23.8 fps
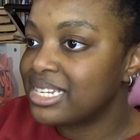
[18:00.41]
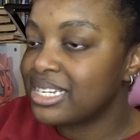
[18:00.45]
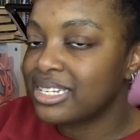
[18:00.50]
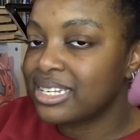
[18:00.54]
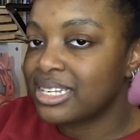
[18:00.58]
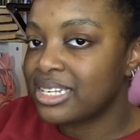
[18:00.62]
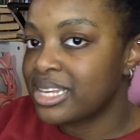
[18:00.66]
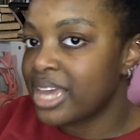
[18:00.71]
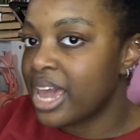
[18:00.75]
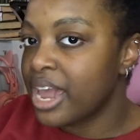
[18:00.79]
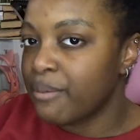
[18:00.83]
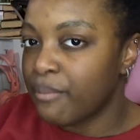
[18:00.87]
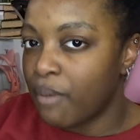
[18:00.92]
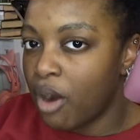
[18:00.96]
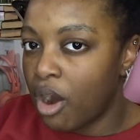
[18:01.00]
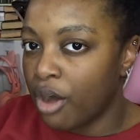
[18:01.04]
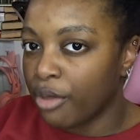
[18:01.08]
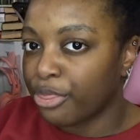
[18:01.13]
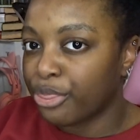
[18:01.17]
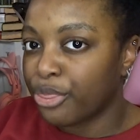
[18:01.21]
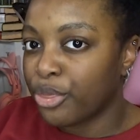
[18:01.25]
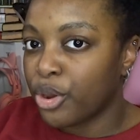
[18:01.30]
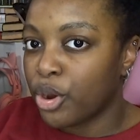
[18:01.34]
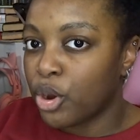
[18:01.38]
is the same
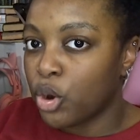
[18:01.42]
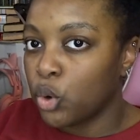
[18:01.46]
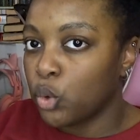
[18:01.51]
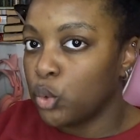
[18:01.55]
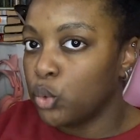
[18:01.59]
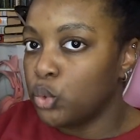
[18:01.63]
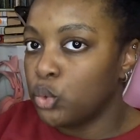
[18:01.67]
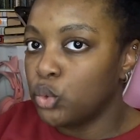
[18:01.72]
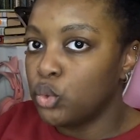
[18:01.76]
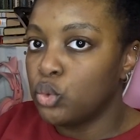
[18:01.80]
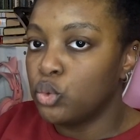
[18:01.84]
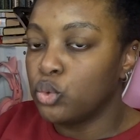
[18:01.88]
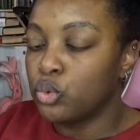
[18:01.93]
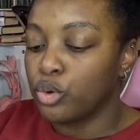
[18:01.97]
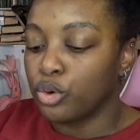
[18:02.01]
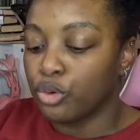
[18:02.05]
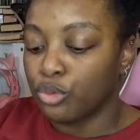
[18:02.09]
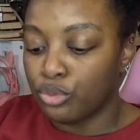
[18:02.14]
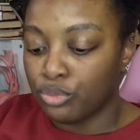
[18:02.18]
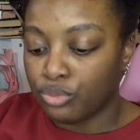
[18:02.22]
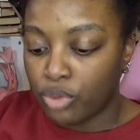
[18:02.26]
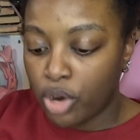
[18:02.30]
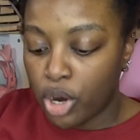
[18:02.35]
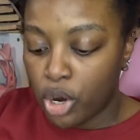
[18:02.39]
author who
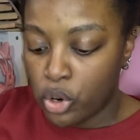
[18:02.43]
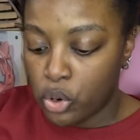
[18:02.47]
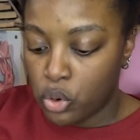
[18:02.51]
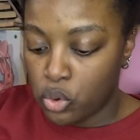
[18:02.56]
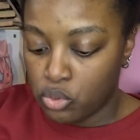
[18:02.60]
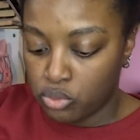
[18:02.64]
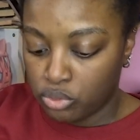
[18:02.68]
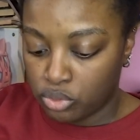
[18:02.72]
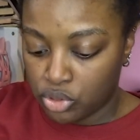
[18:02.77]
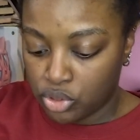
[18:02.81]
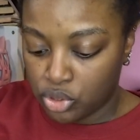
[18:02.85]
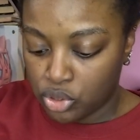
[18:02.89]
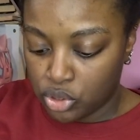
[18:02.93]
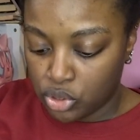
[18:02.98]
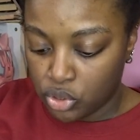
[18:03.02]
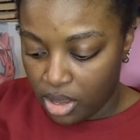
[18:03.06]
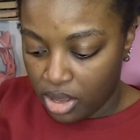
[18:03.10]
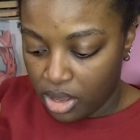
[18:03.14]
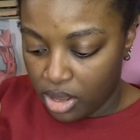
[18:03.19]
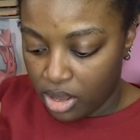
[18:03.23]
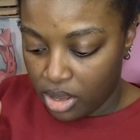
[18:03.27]
wrote